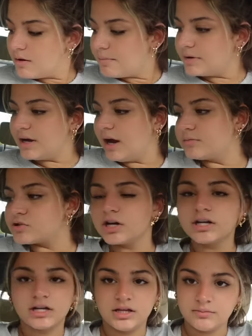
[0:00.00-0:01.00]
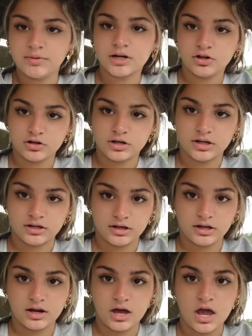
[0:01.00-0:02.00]
But yeah, I'm trying to keep my car
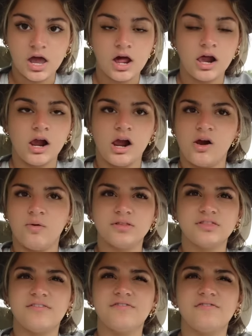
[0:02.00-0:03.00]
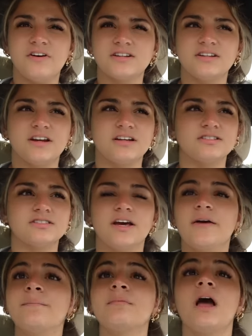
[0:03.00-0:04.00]
clean. What the fuck did I just
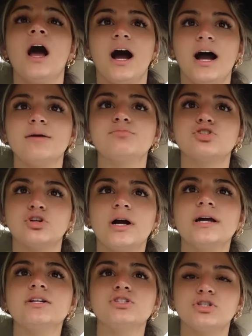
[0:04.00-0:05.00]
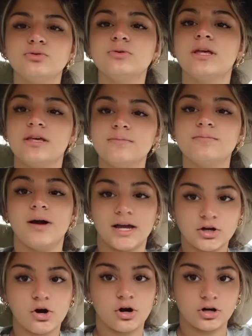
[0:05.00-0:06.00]
say? I'm trying to keep
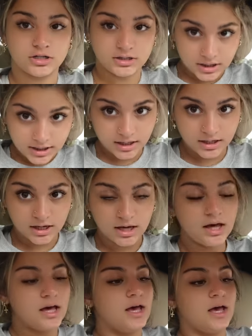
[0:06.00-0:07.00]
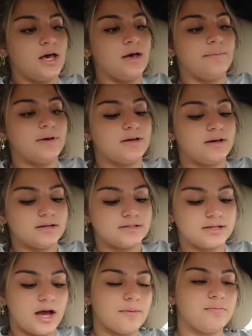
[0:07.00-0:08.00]
my car clean
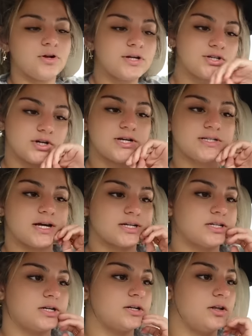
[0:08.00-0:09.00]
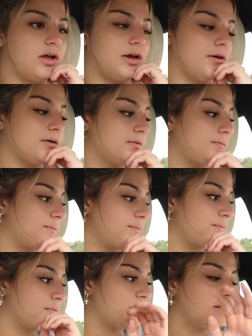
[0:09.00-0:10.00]
because I'm pretty sure he's actually gonna, like,
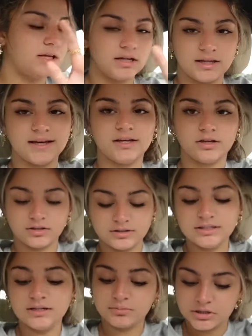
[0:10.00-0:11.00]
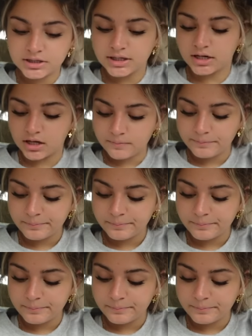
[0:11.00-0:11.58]
clean it, like, deep clean it.